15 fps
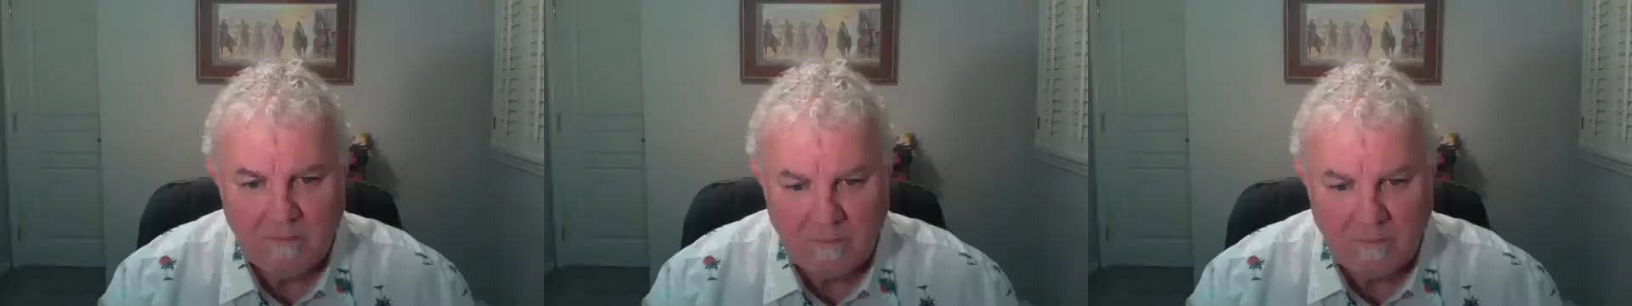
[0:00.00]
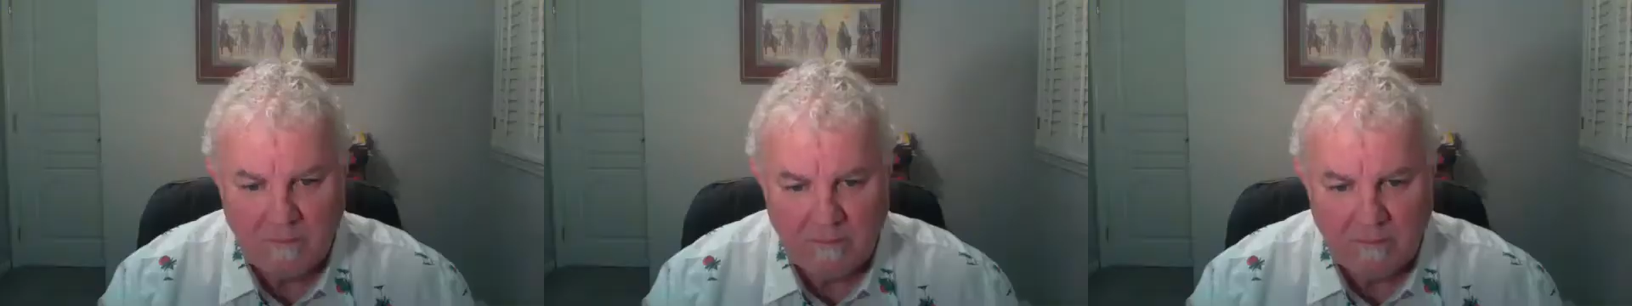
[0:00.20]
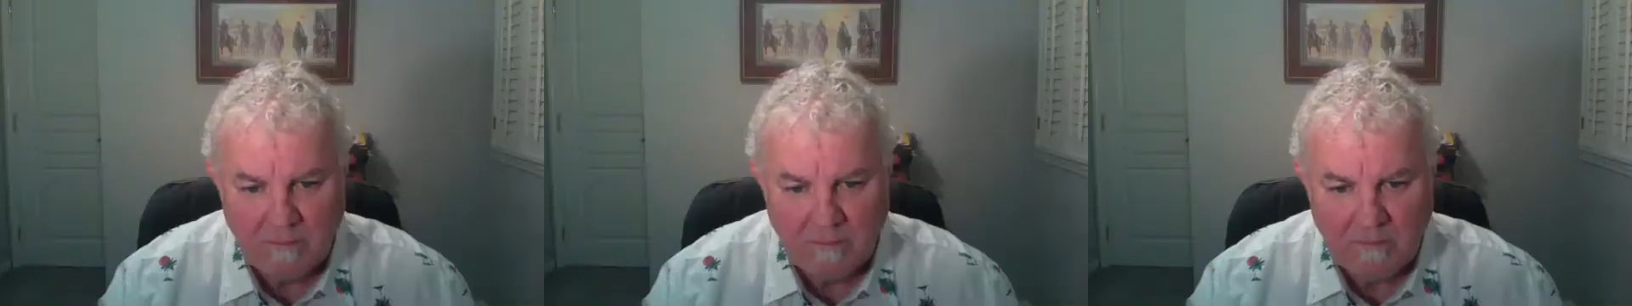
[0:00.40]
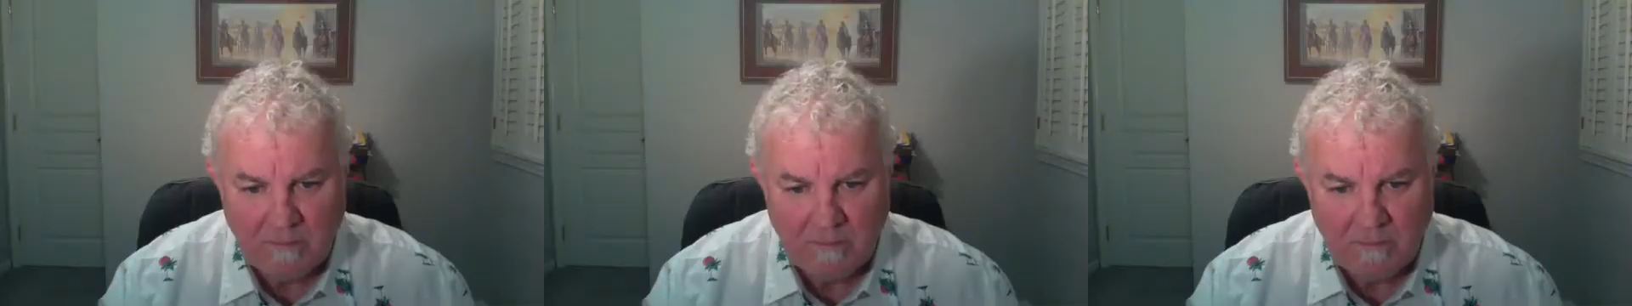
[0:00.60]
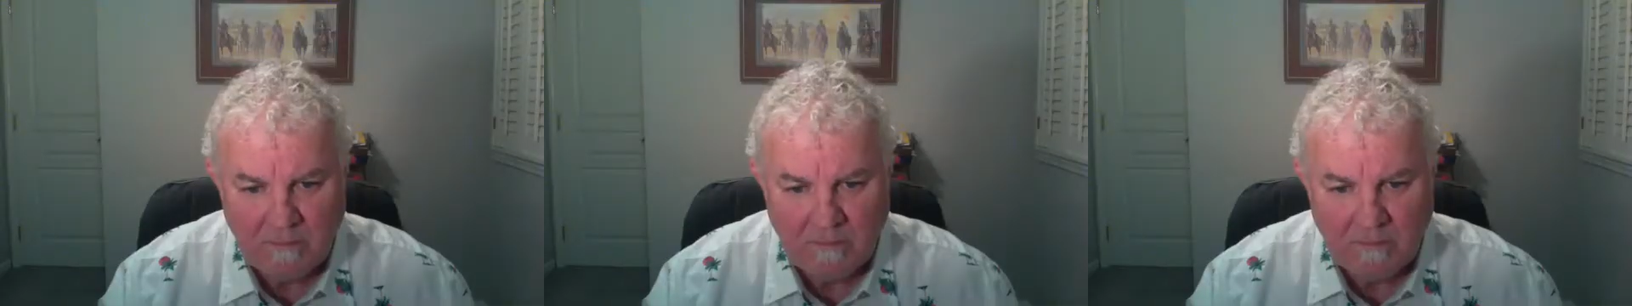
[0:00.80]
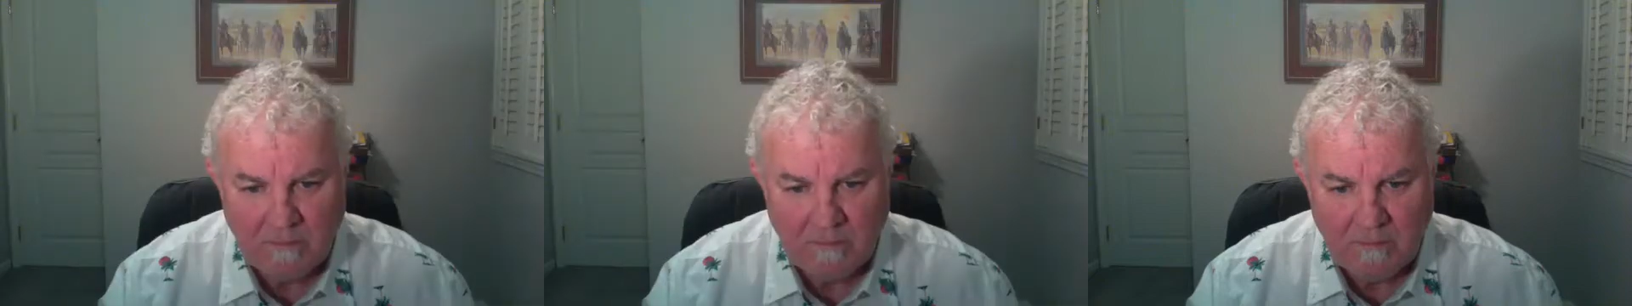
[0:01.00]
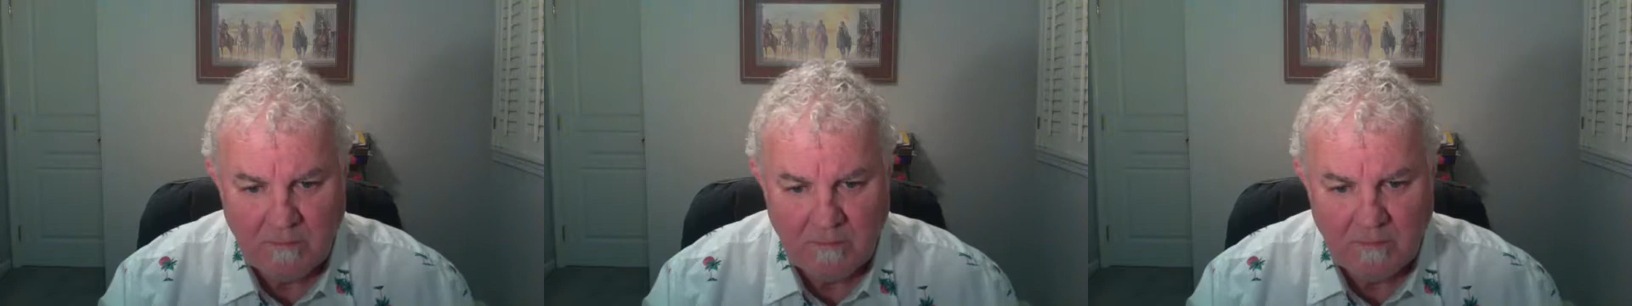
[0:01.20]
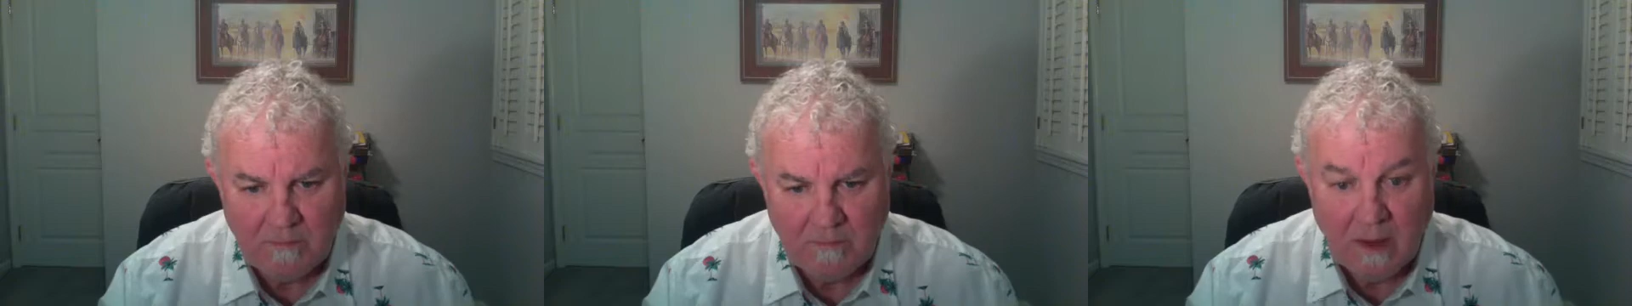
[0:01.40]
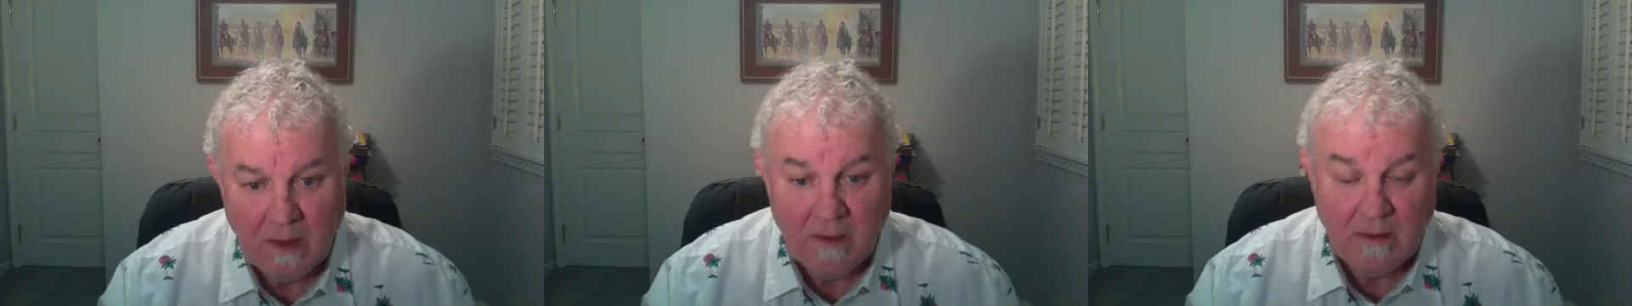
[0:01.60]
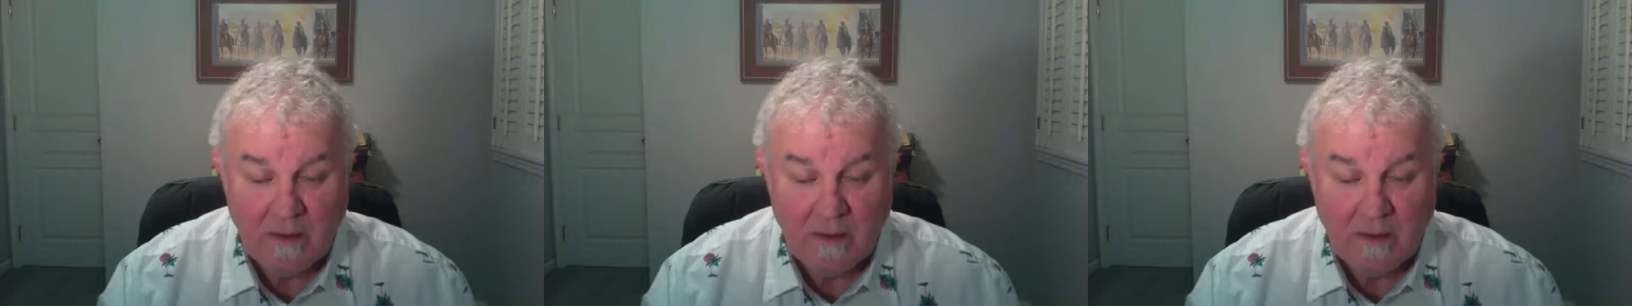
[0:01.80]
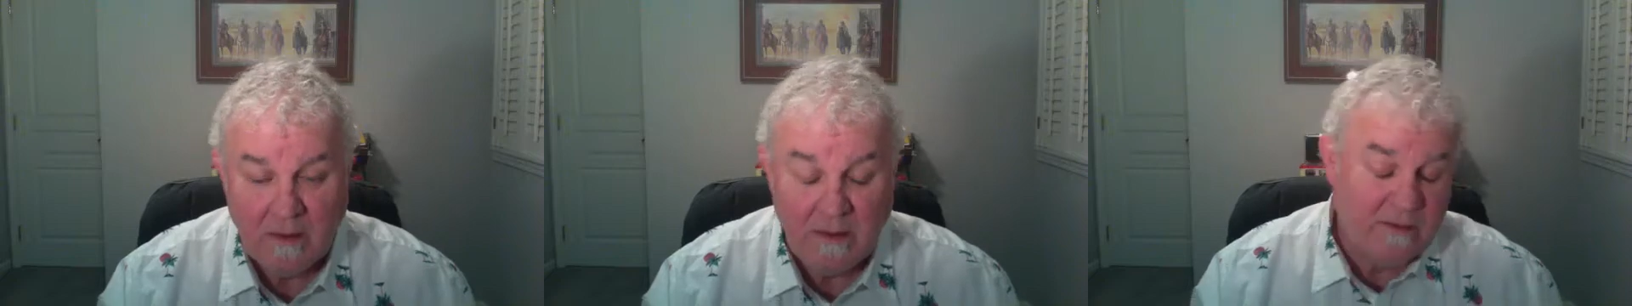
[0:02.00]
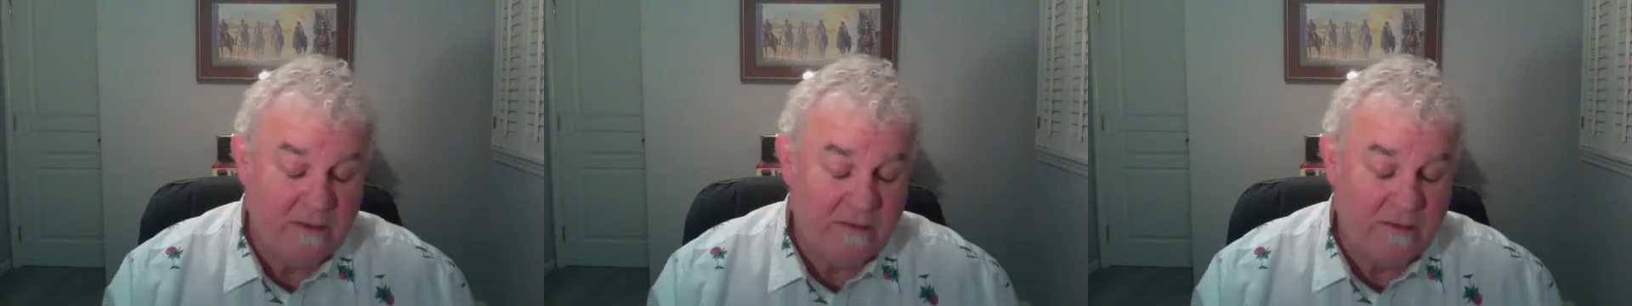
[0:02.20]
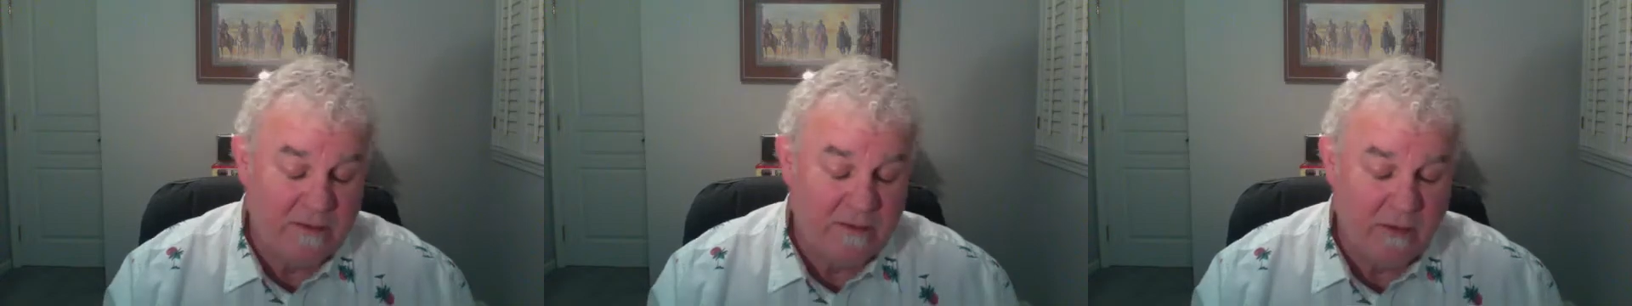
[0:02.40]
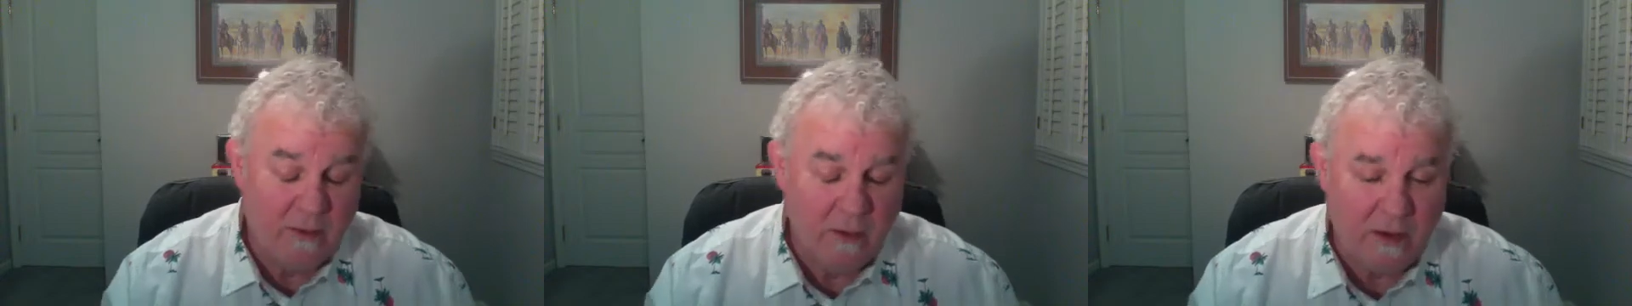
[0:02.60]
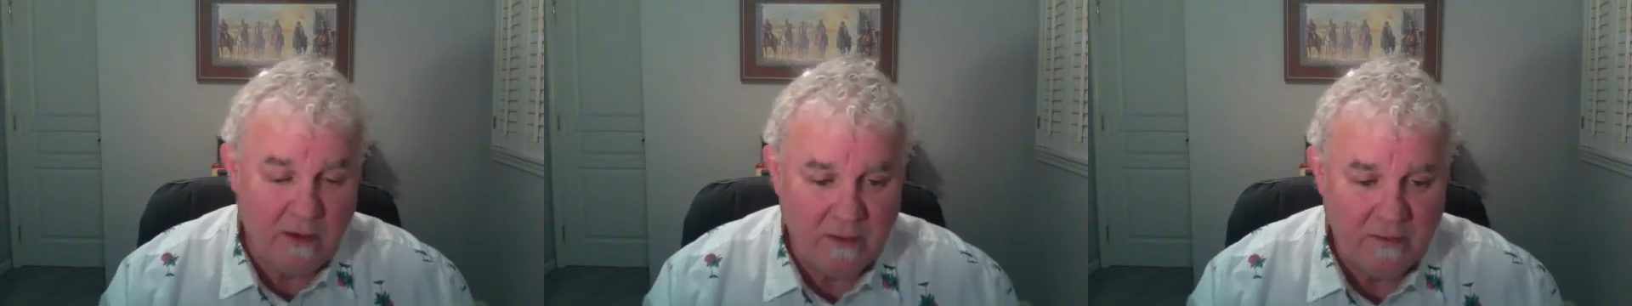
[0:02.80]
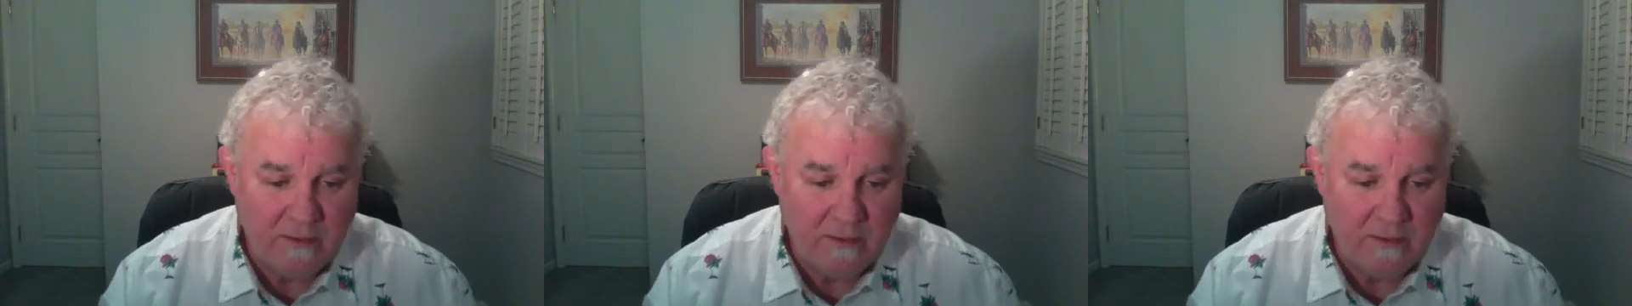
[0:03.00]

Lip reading: a great way to, you know, work cases, obviously, in the federal side.